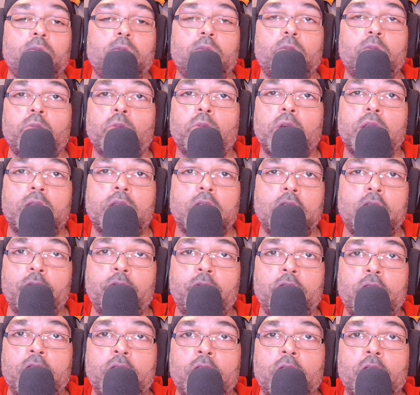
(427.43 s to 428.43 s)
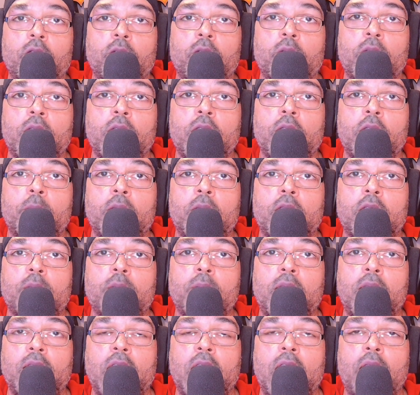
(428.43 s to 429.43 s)
We did a video already about
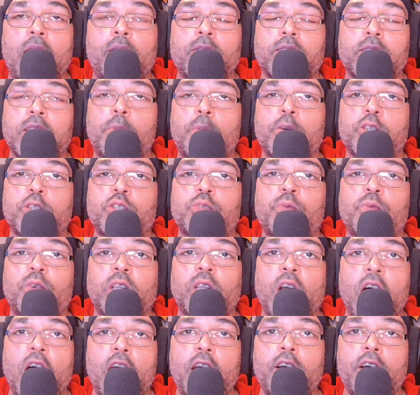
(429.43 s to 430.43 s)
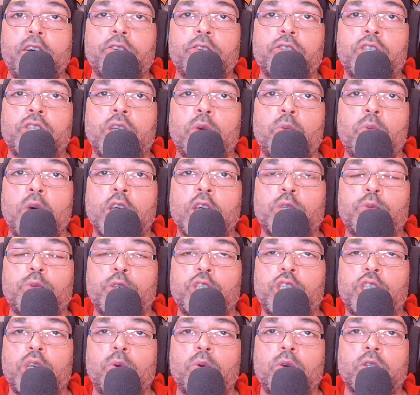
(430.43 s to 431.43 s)
Kamala Harris, how much of a liar she was when
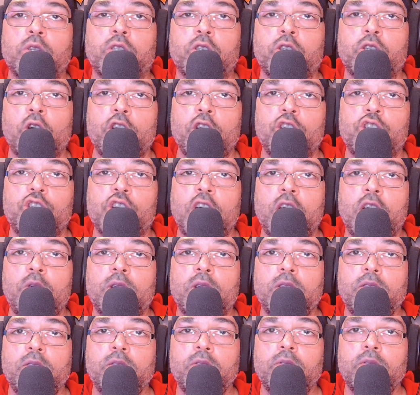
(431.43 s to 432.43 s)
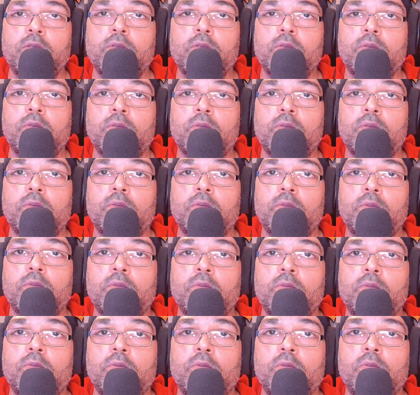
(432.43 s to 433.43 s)
she was attorney general.
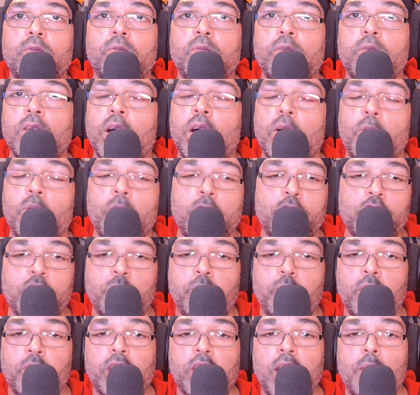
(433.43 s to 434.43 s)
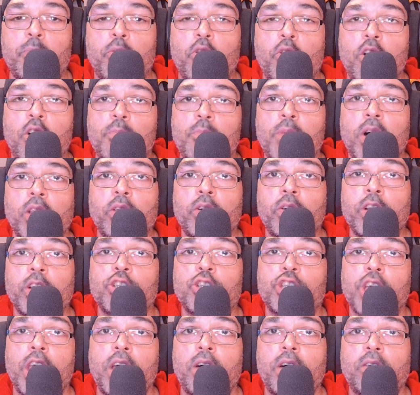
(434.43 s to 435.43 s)
You know, when she put that poor mother in
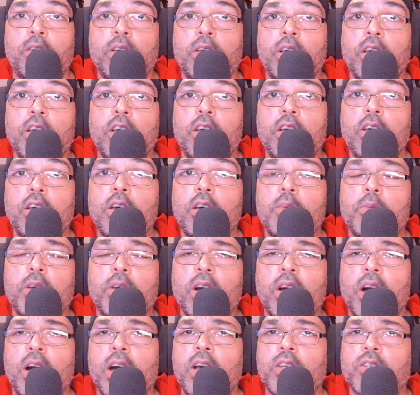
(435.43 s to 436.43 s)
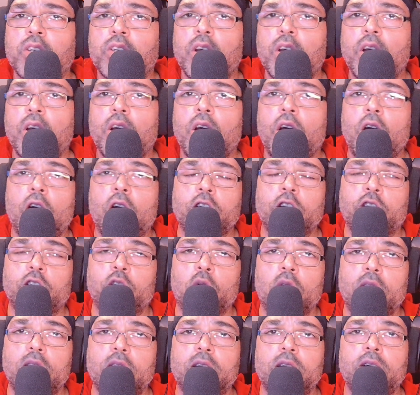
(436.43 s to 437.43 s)
jail because her
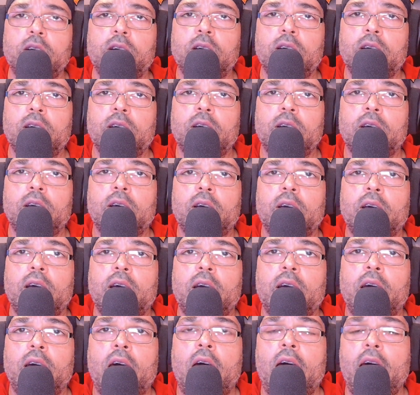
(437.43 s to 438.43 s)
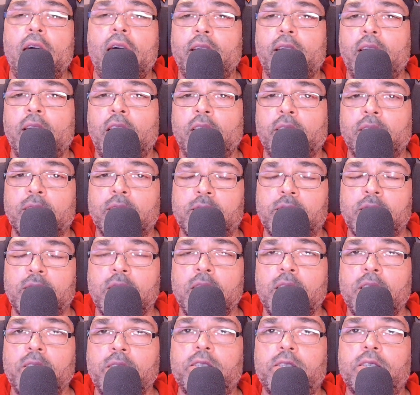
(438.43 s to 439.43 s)
daughter had a
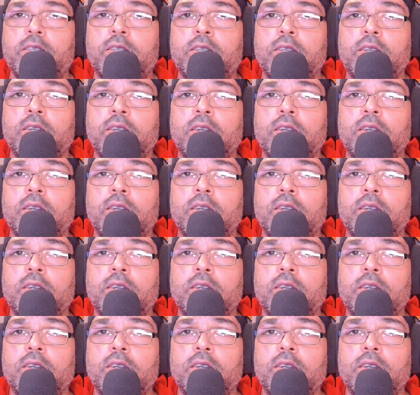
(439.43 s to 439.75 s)
disease